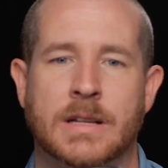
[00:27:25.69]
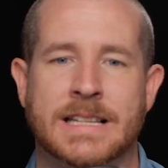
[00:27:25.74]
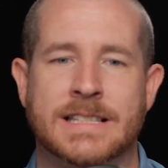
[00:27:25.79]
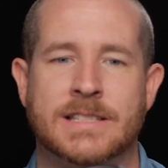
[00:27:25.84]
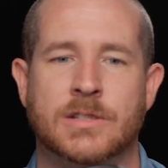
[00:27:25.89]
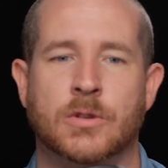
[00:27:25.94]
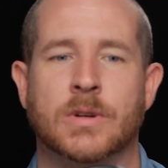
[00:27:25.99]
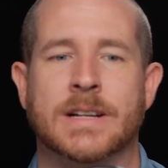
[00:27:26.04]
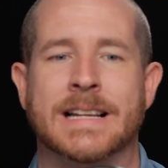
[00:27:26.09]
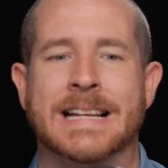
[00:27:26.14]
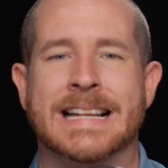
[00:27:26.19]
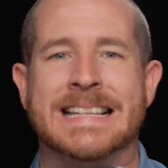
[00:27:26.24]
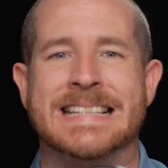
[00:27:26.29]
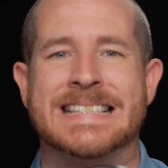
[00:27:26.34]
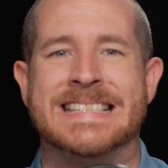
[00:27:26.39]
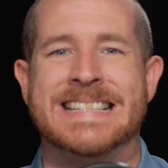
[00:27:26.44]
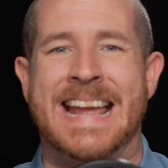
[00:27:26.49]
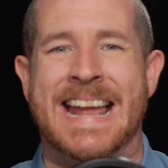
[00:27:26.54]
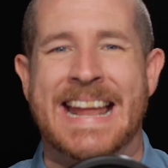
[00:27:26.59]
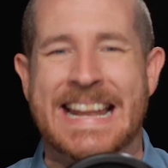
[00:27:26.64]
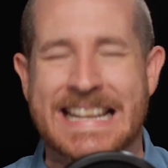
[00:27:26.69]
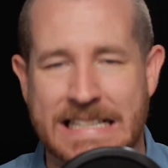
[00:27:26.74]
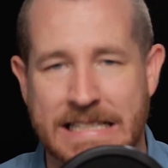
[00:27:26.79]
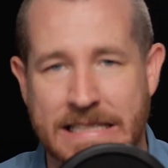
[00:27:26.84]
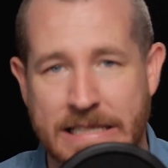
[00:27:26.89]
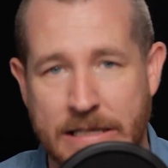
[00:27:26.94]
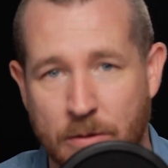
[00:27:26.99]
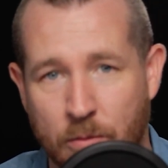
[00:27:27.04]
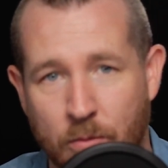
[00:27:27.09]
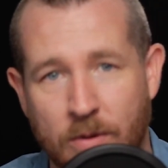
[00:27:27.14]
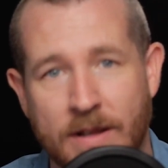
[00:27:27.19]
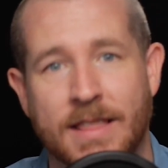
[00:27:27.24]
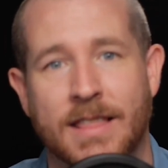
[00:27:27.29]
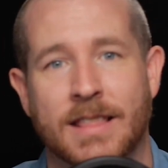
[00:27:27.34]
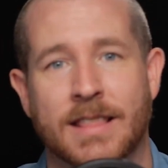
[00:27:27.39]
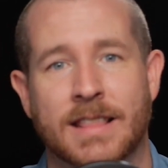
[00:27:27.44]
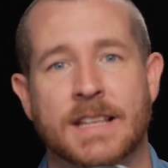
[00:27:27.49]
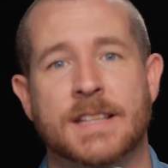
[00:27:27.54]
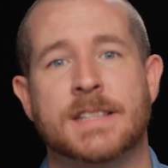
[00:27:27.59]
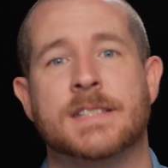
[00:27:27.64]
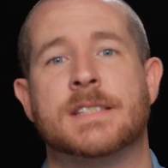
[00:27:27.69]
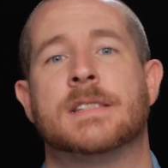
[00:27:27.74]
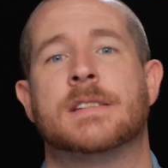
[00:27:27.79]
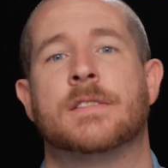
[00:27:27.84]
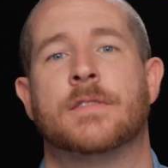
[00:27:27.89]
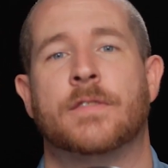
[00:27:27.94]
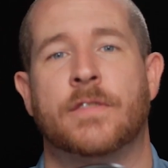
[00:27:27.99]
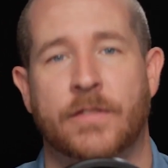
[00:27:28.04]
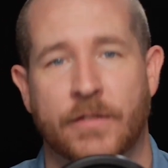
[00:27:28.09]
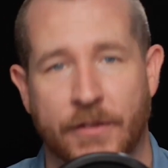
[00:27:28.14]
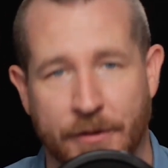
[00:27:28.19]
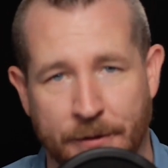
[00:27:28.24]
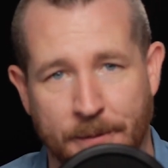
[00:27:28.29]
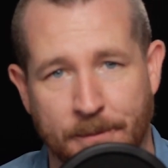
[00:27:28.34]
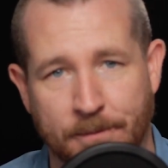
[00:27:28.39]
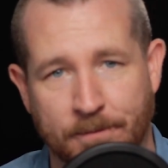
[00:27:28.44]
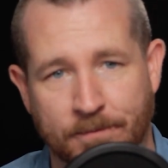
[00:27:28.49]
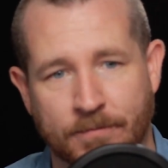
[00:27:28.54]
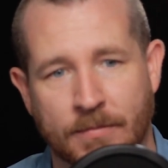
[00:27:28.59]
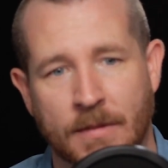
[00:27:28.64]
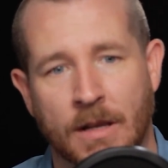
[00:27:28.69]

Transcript: is your intent with this film?